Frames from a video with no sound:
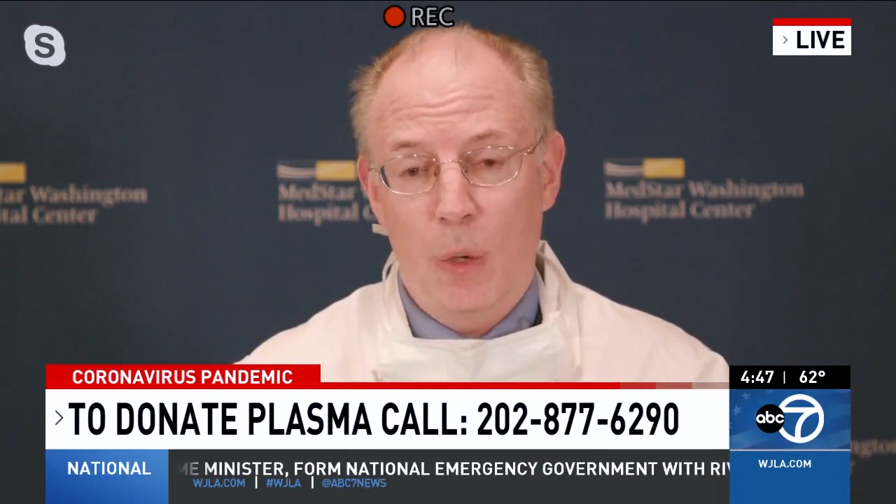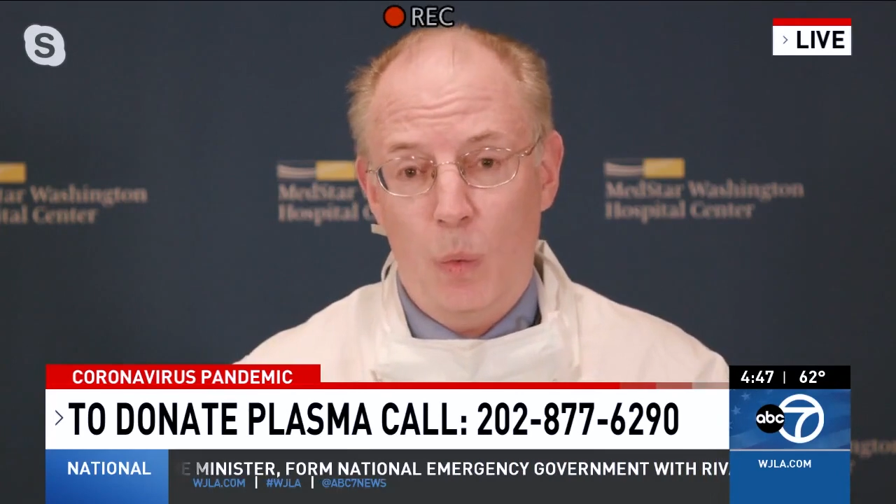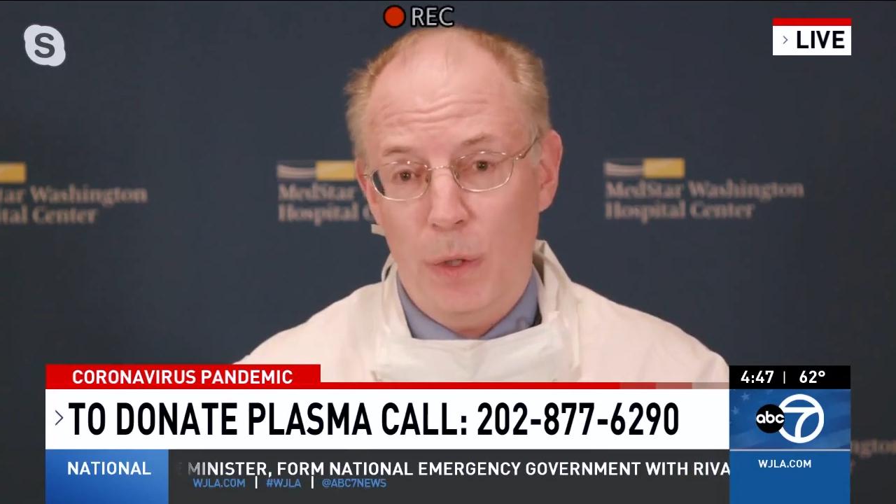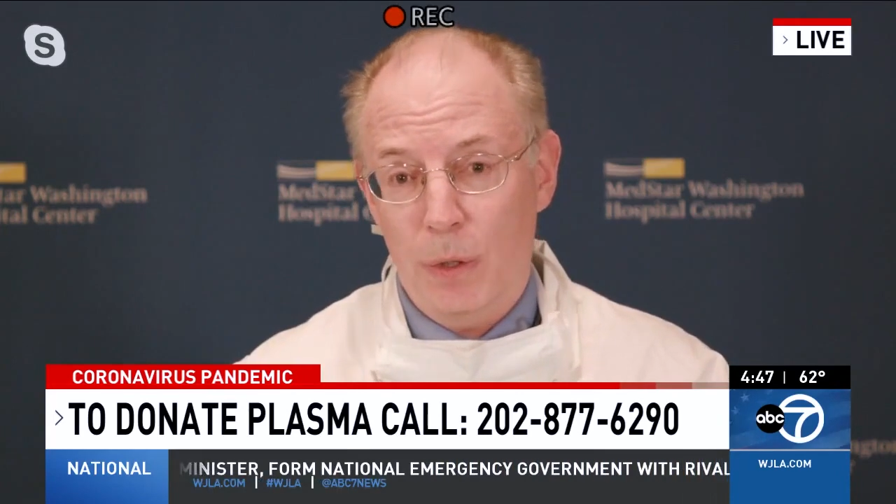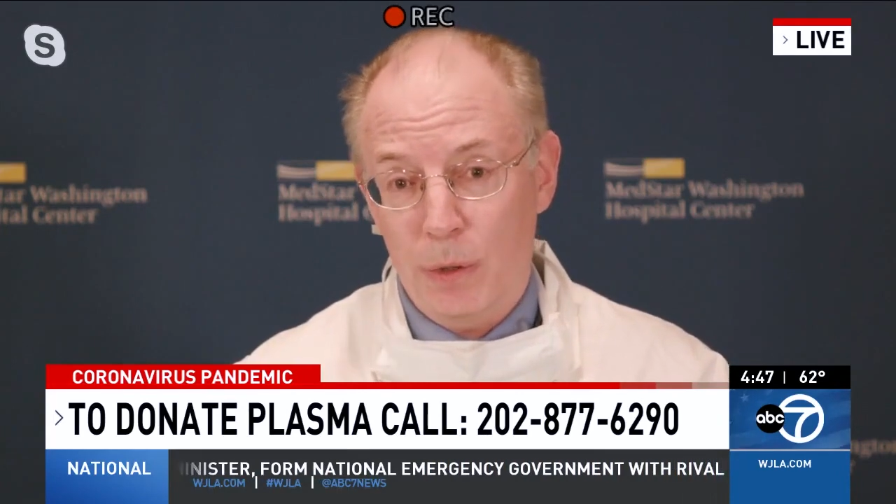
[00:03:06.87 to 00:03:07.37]

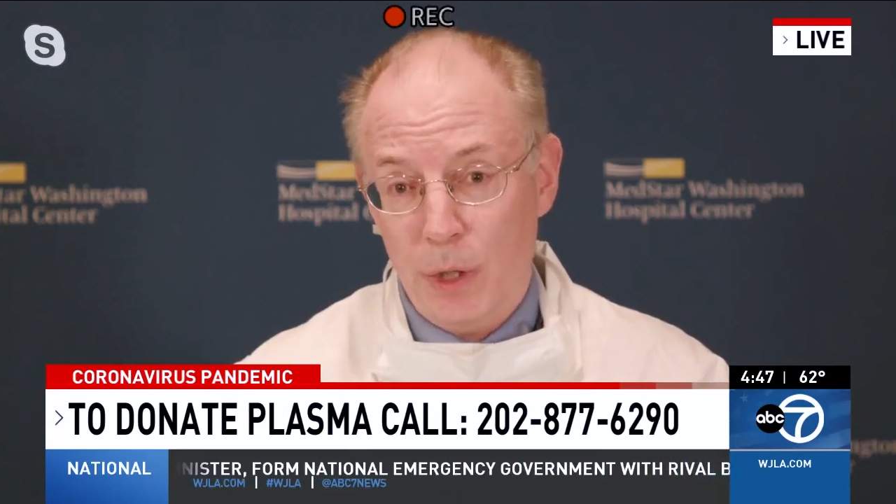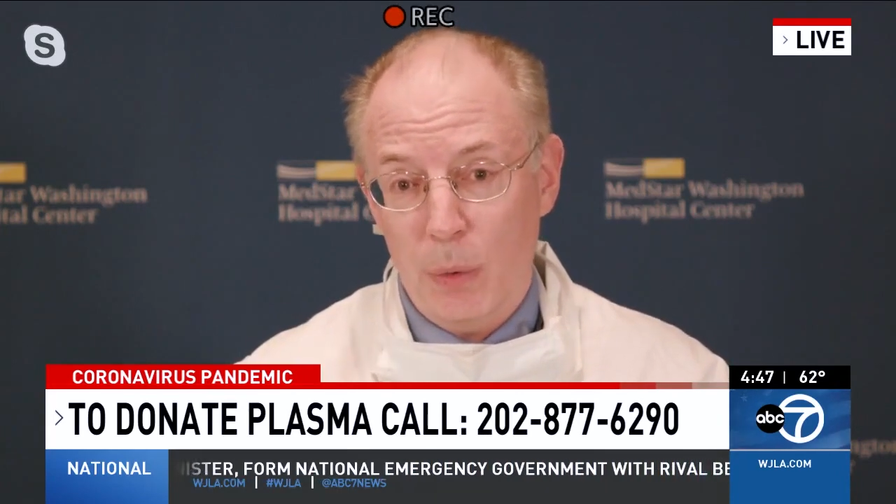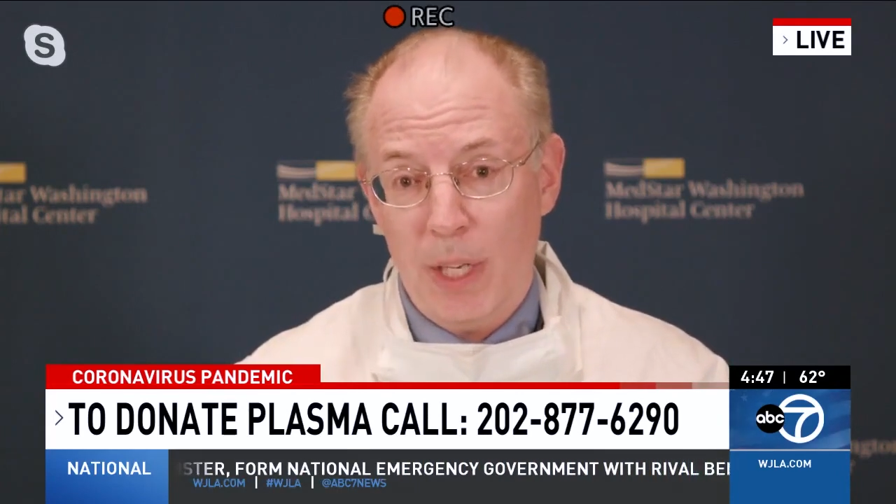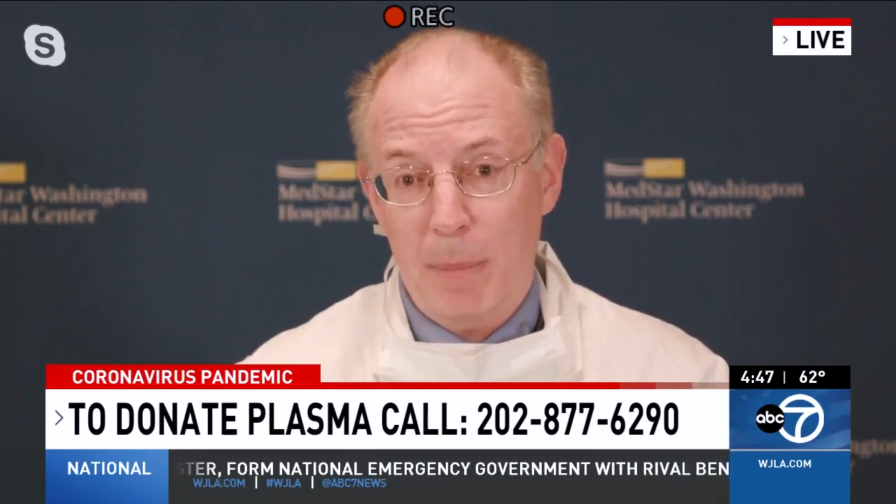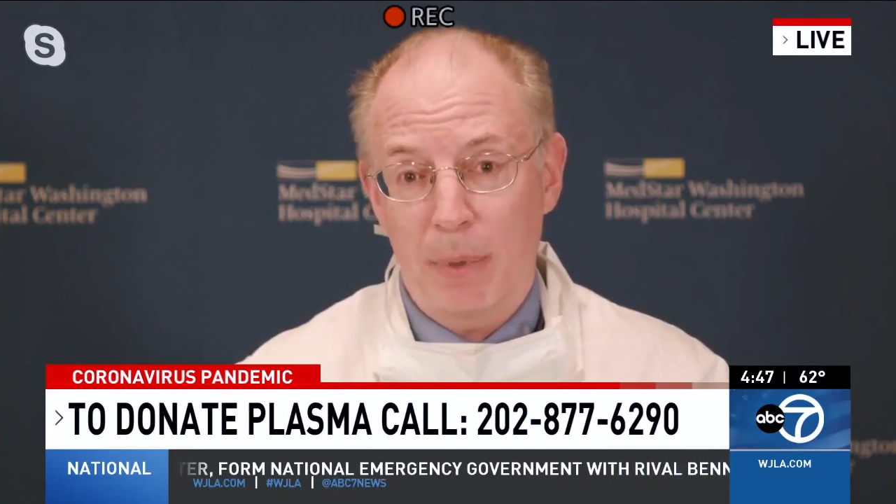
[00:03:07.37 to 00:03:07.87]
where you'll
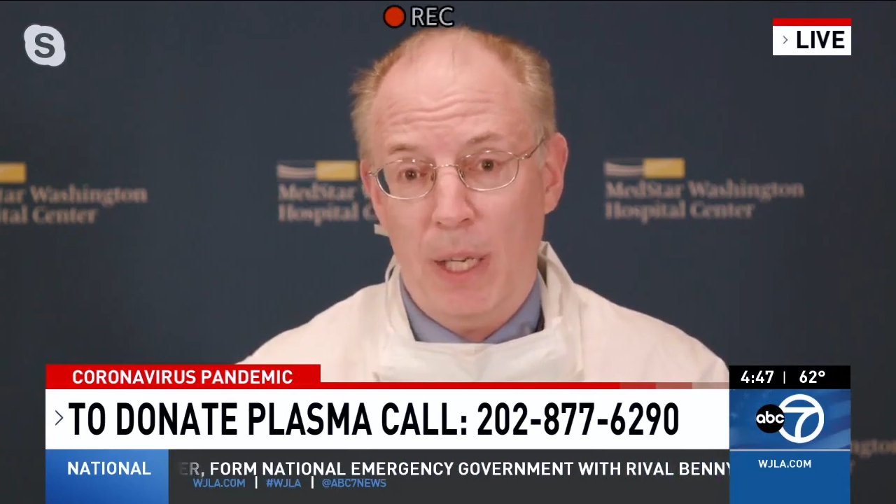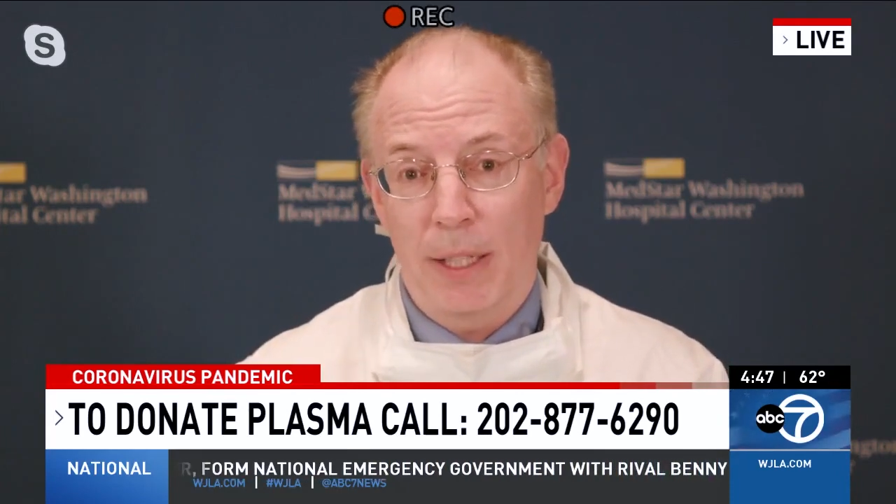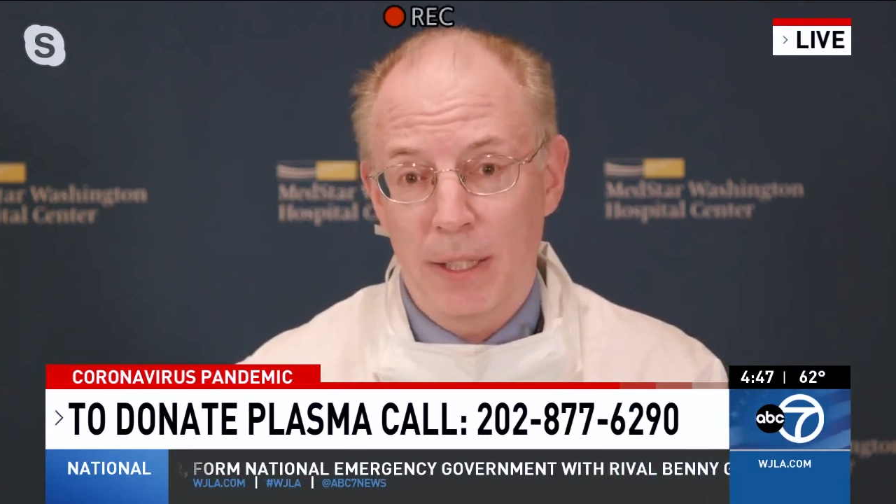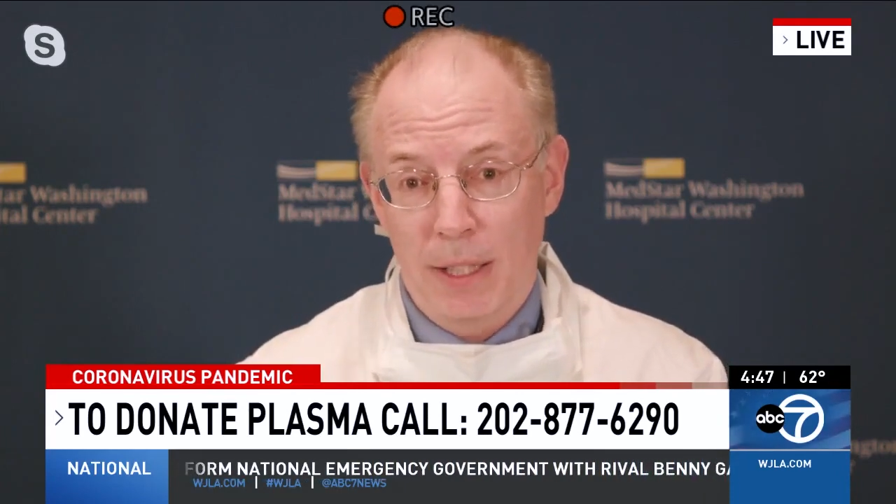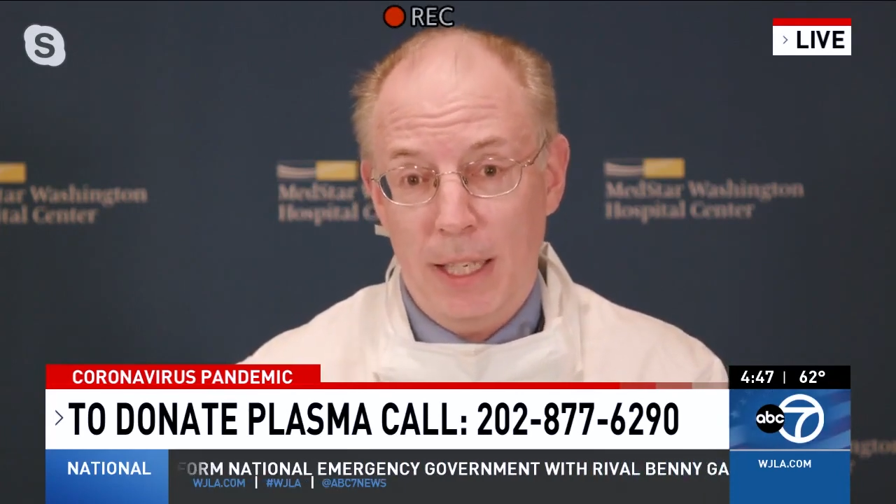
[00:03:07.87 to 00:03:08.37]
donate
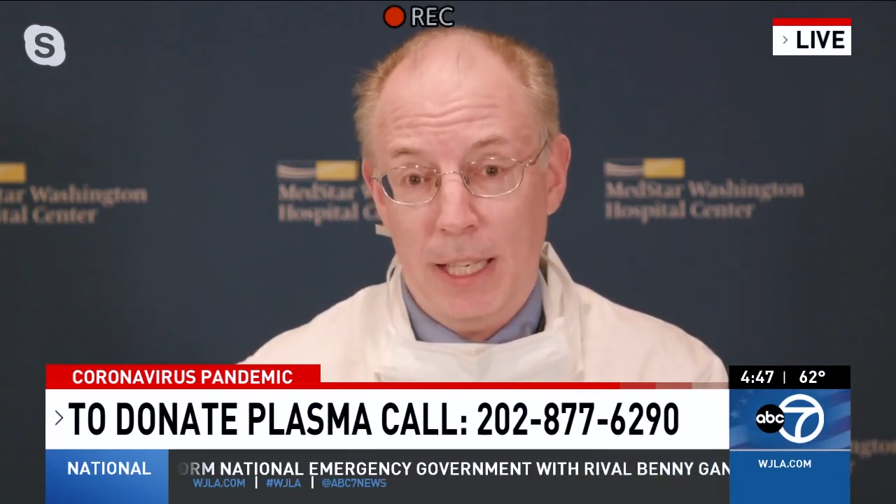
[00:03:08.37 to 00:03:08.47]
blood